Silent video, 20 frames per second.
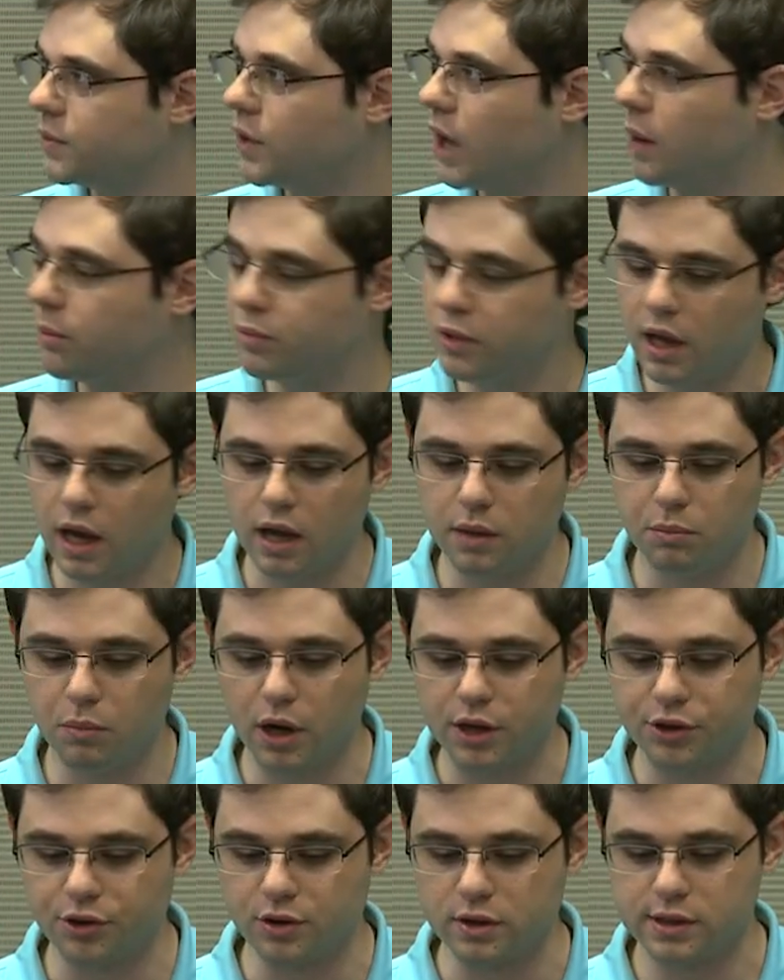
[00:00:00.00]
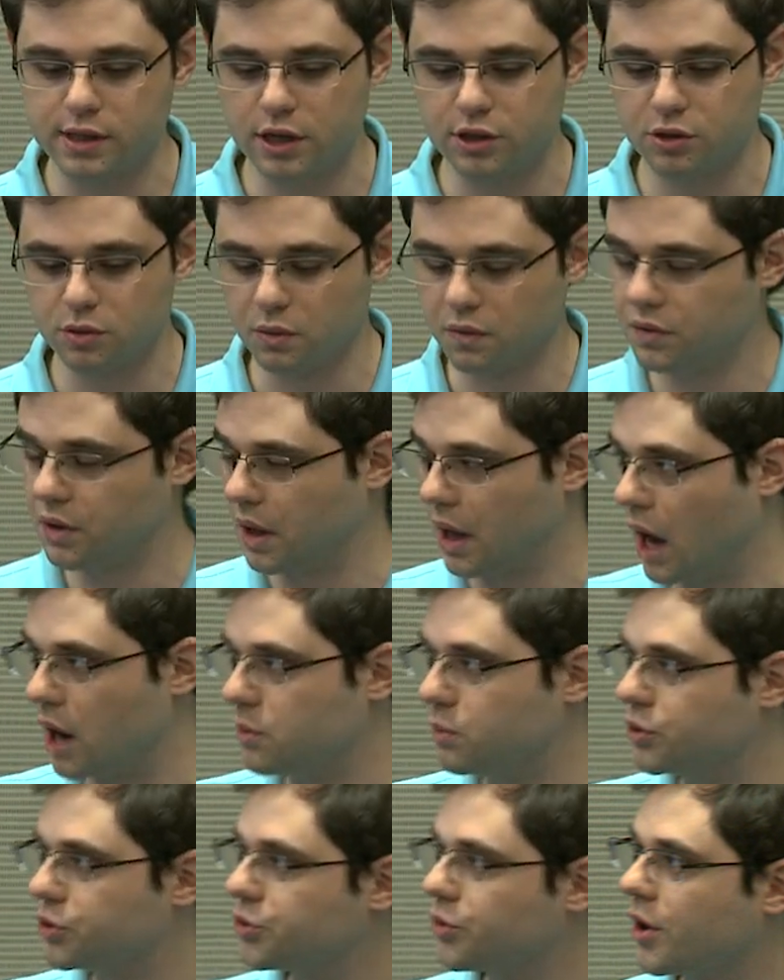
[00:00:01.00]
apply binarization of
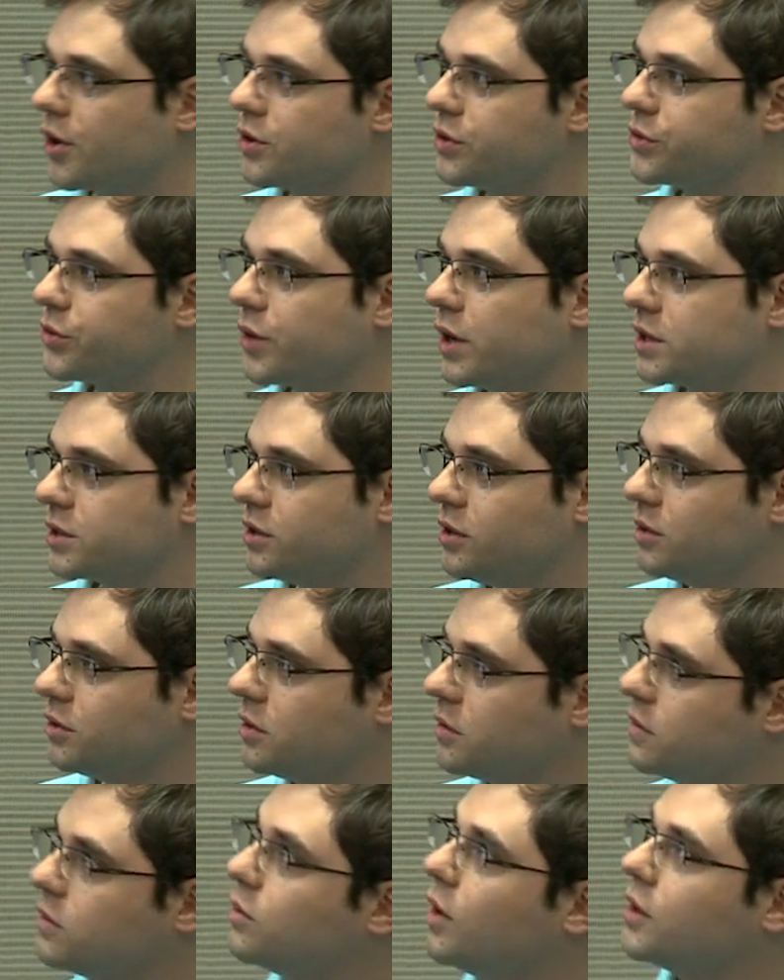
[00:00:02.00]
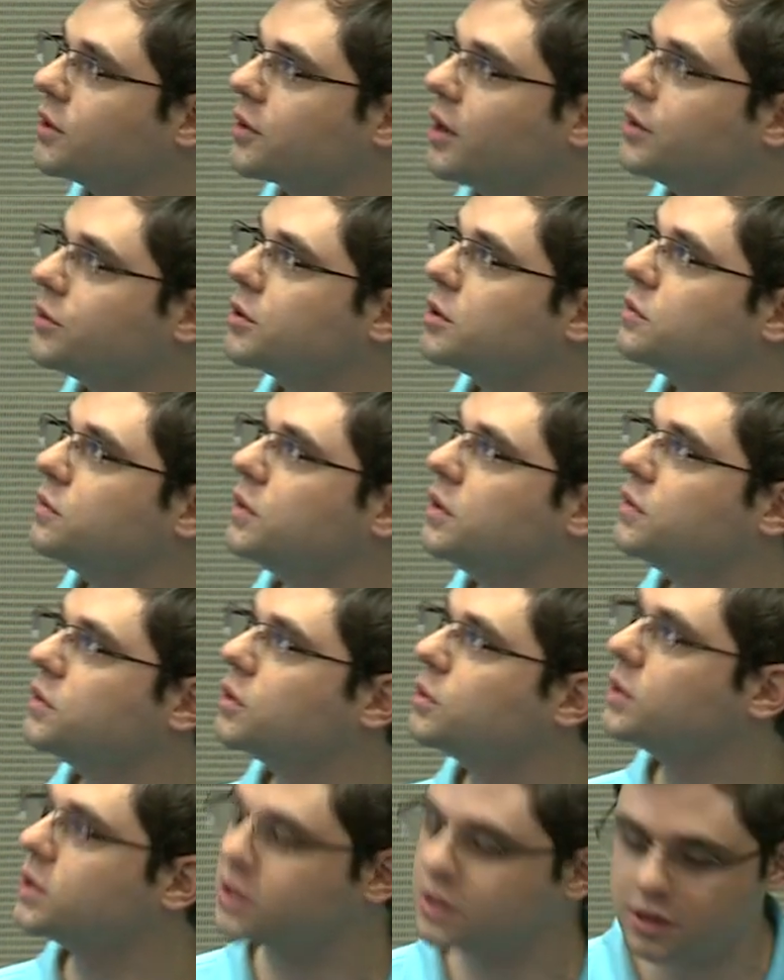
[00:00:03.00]
arbitrary threshold of
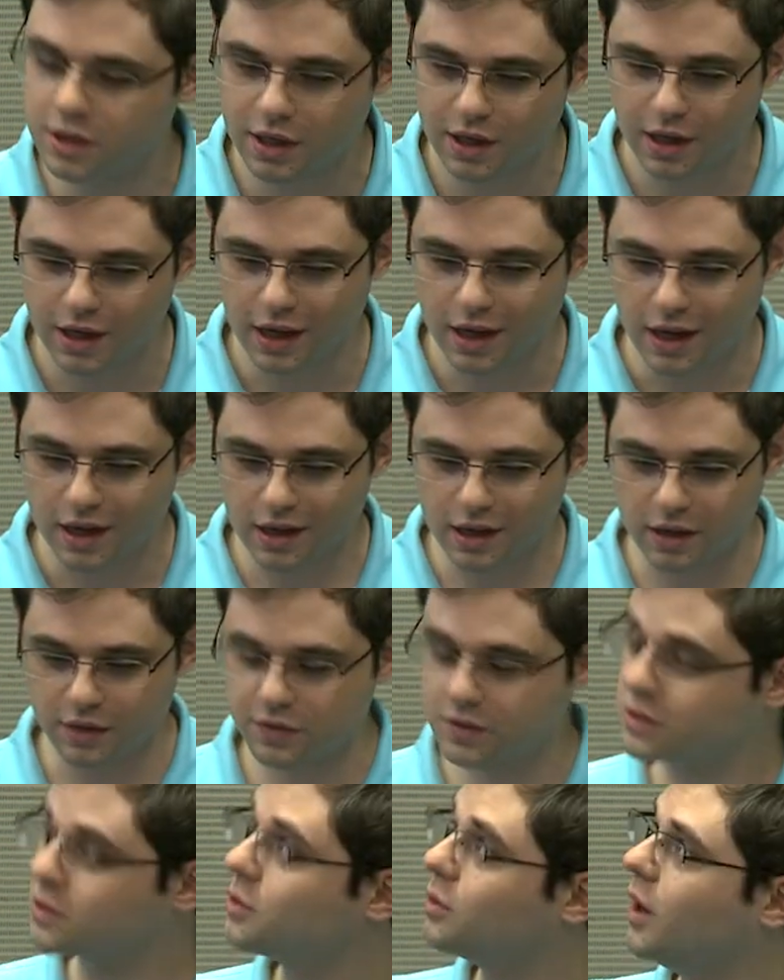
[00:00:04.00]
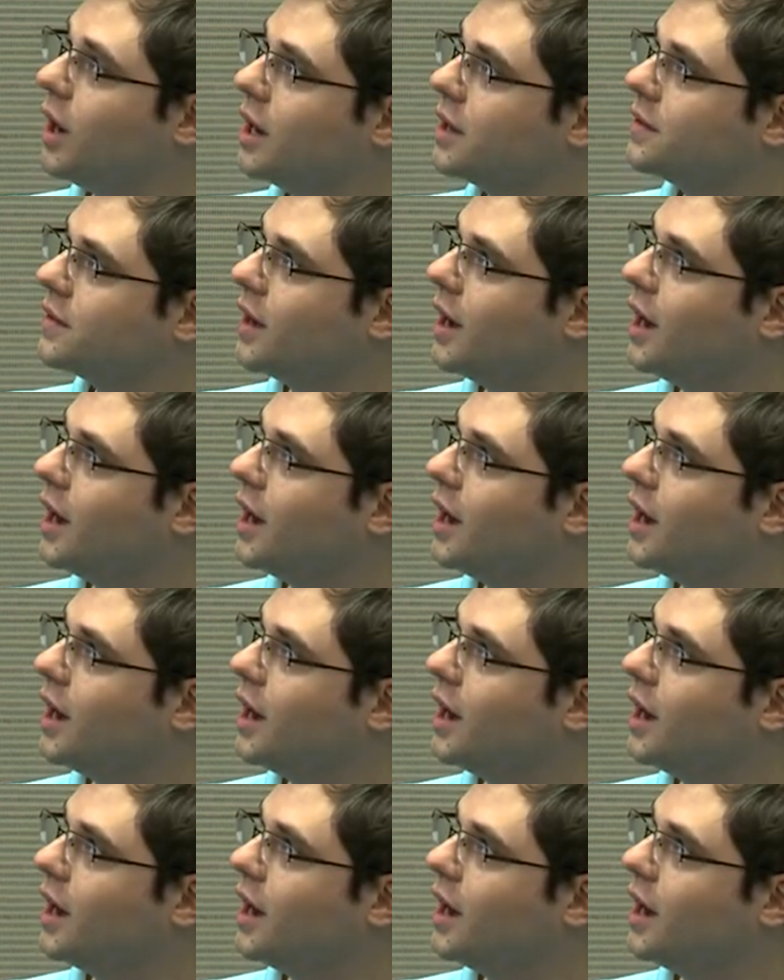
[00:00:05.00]
150, which gives quite